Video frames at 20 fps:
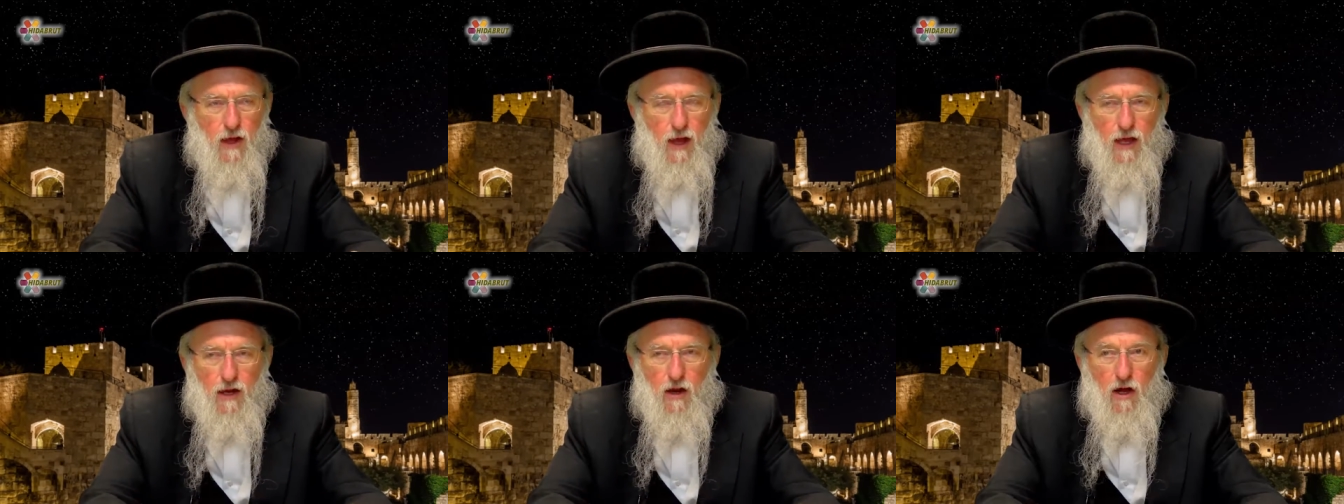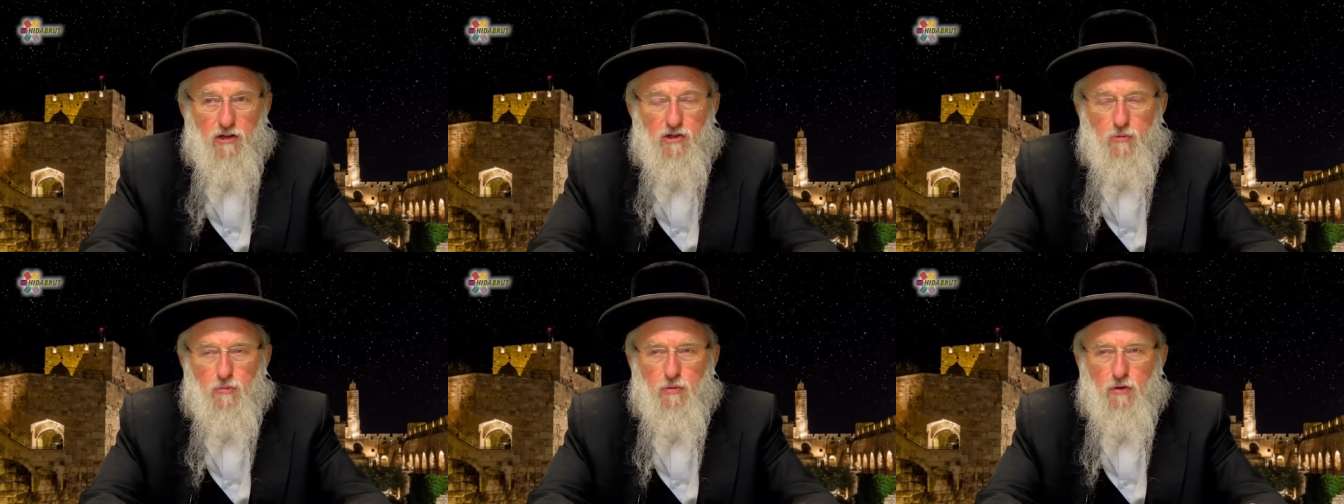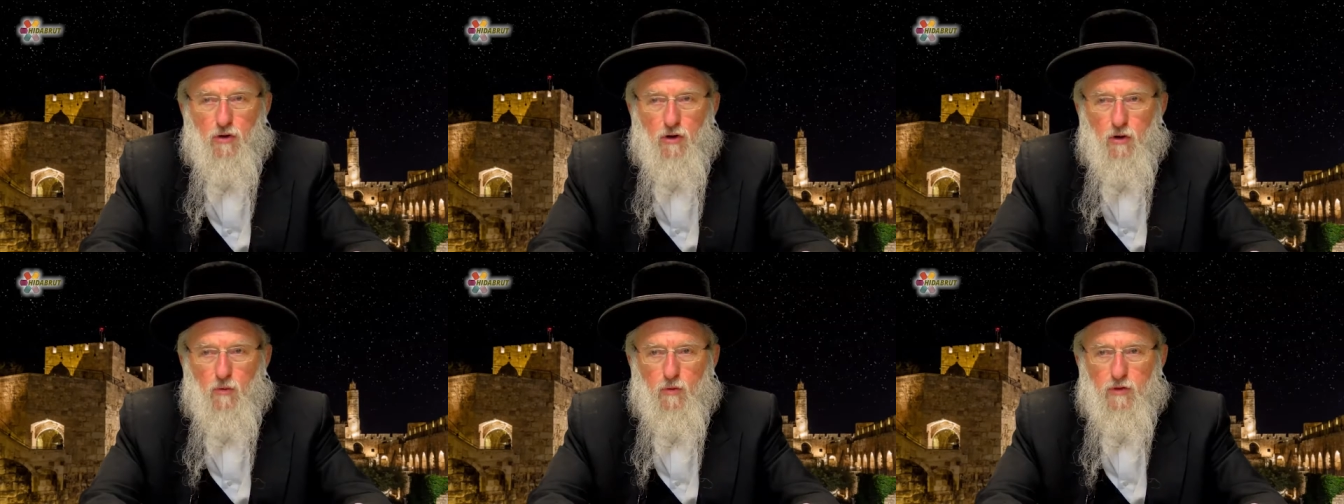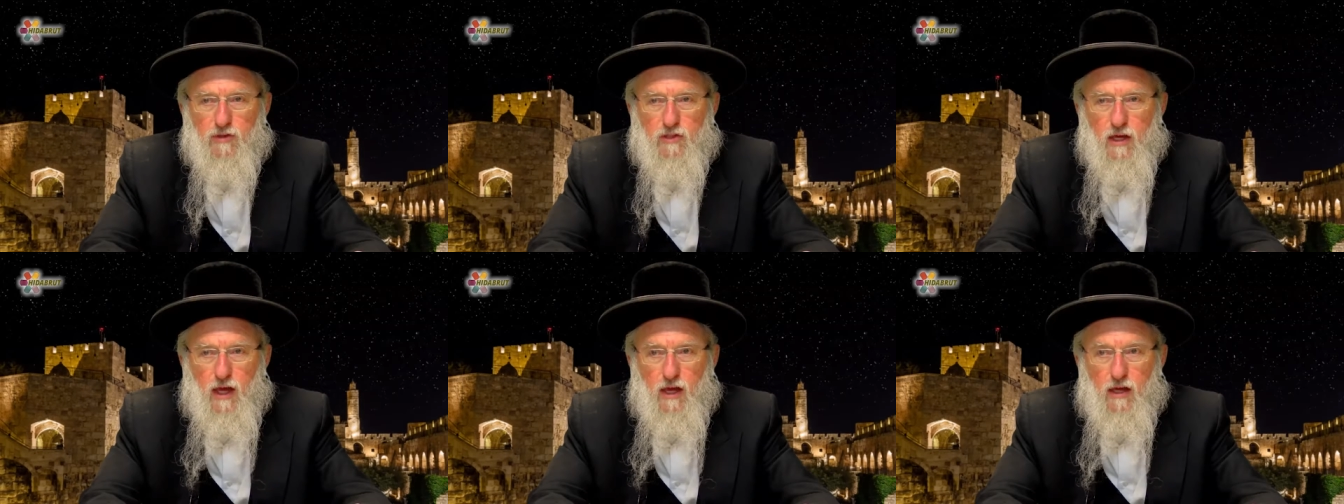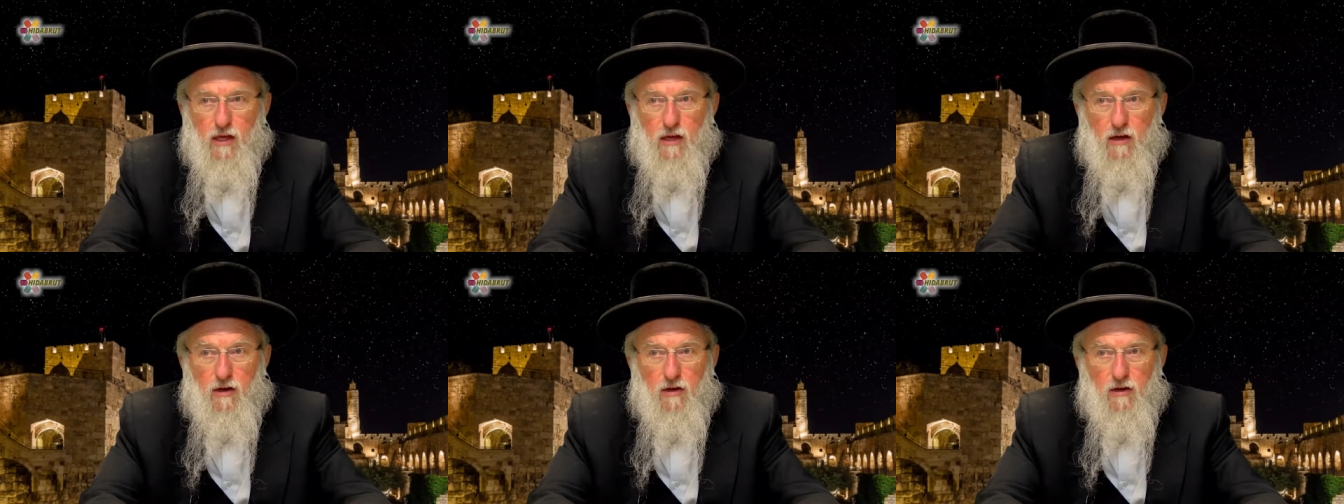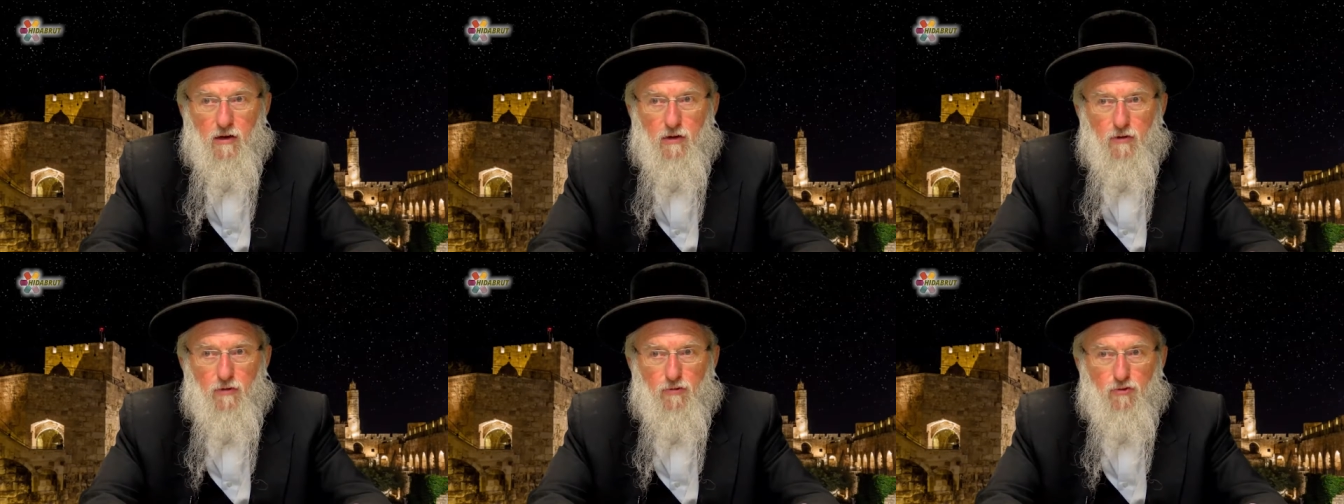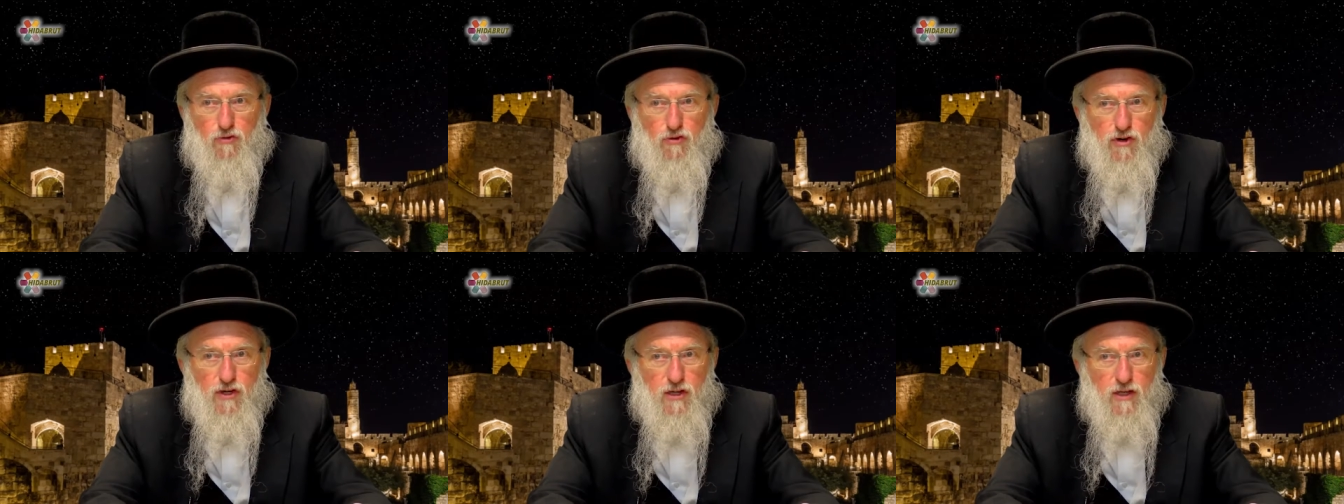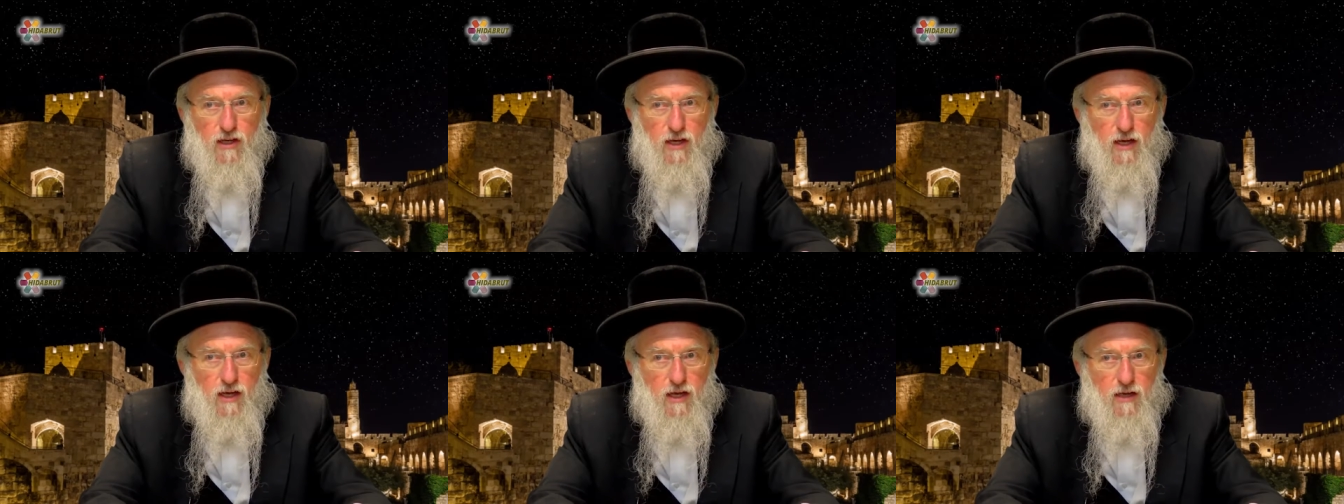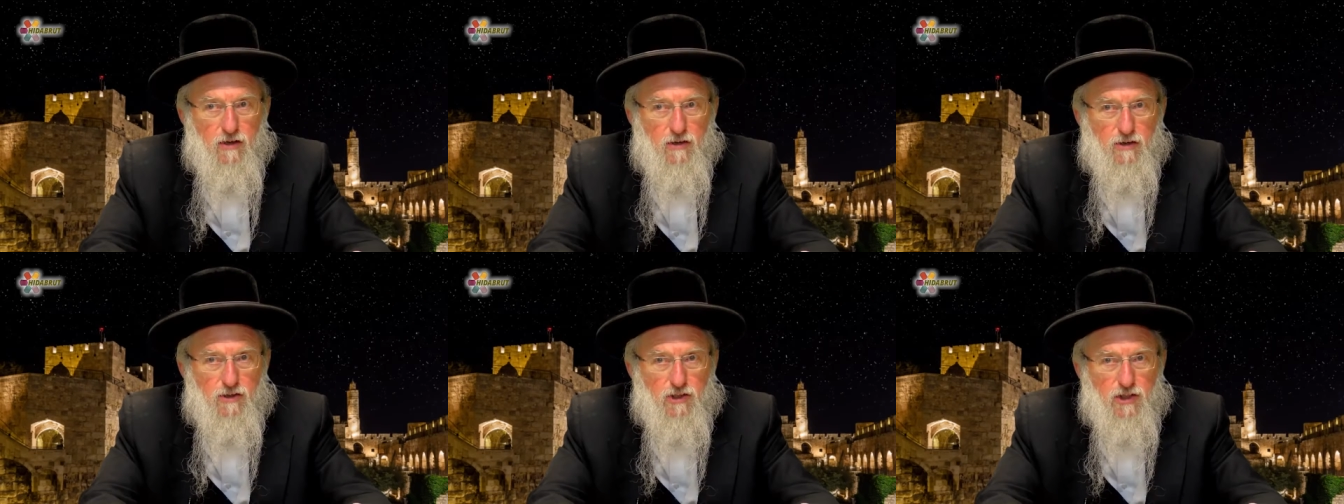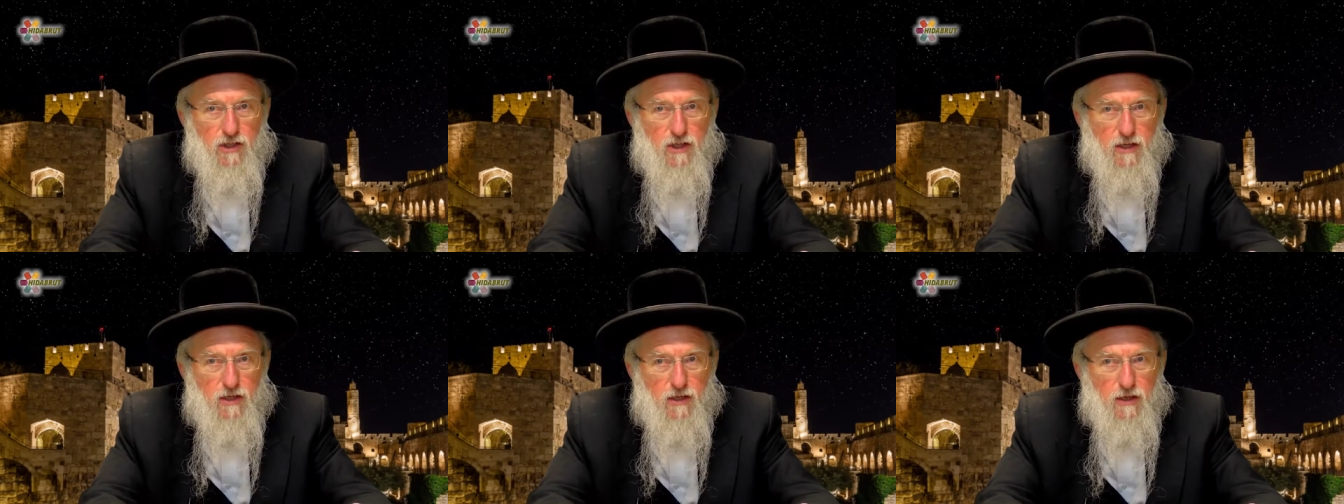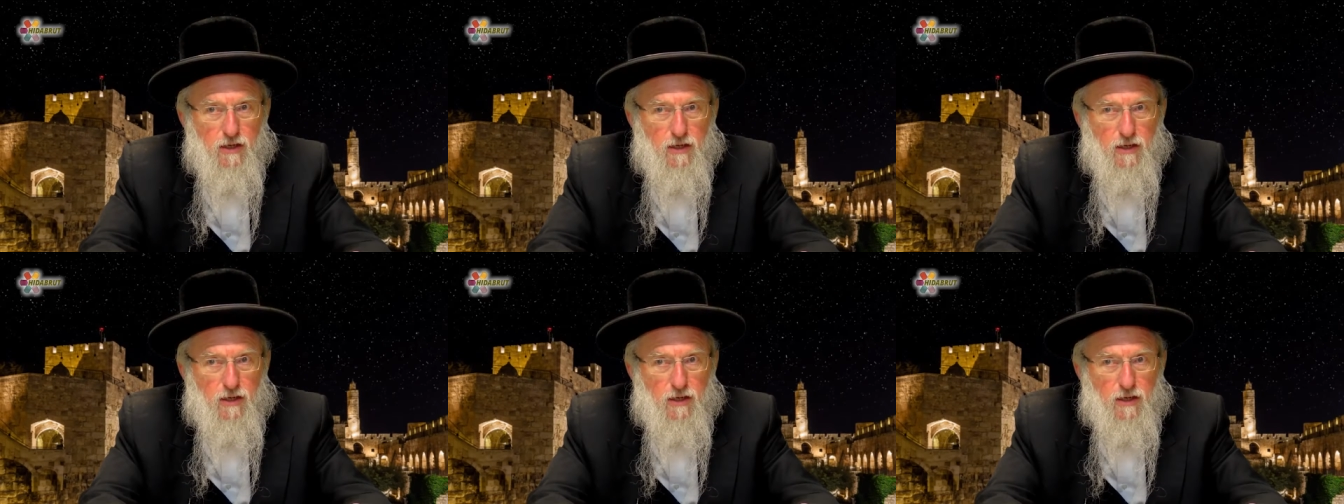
An entrepreneur would say, free energy.